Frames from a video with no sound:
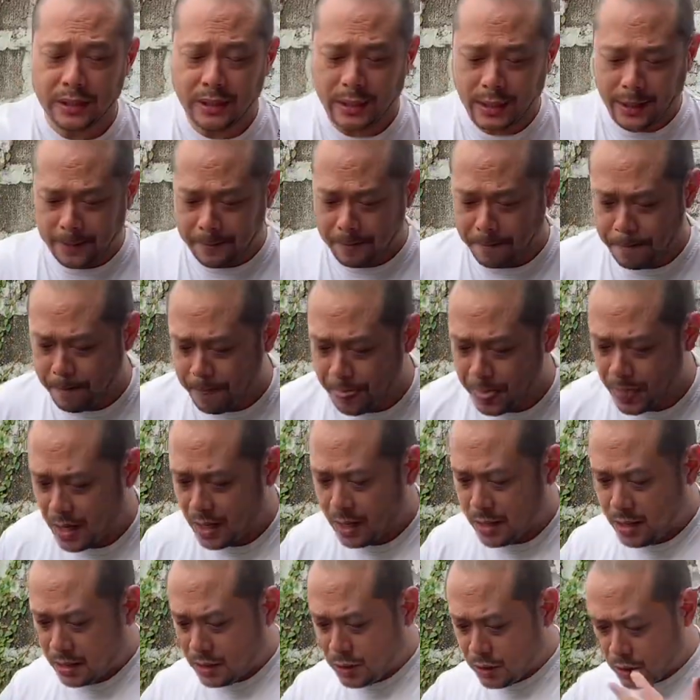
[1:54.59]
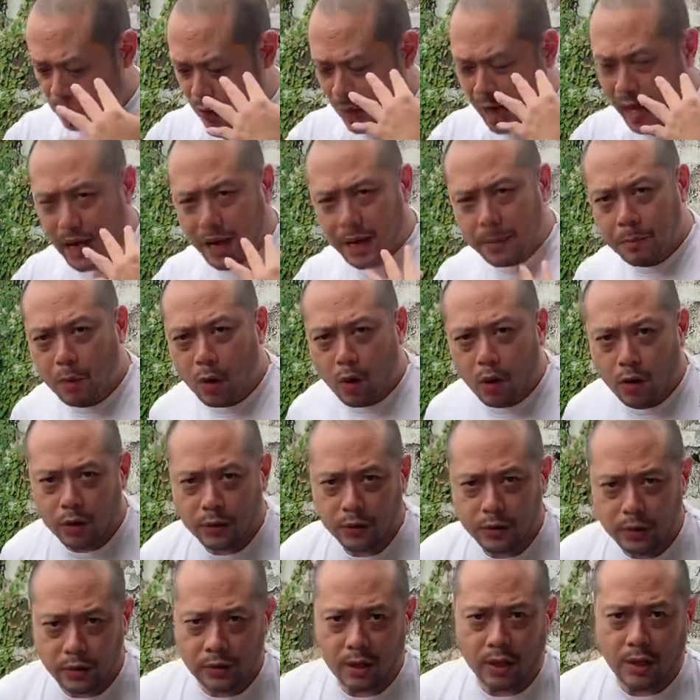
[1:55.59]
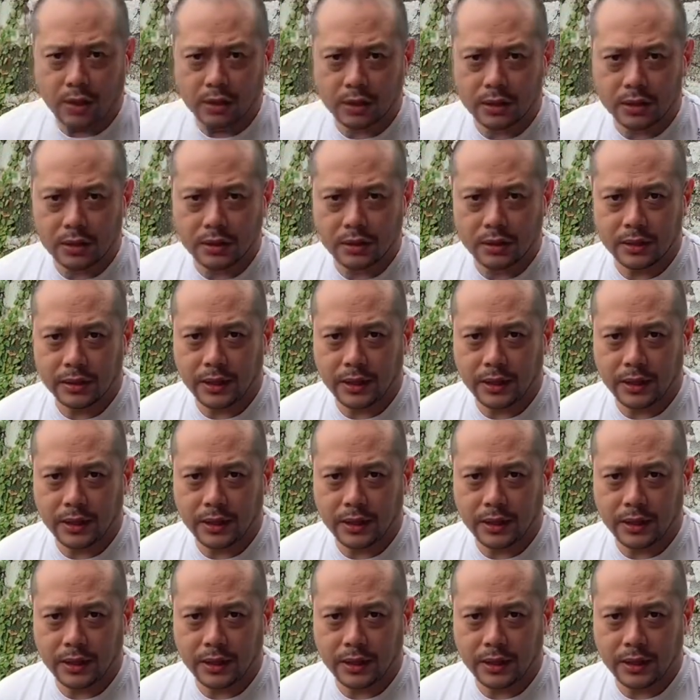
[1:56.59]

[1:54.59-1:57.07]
Okay, so I'm orthodox.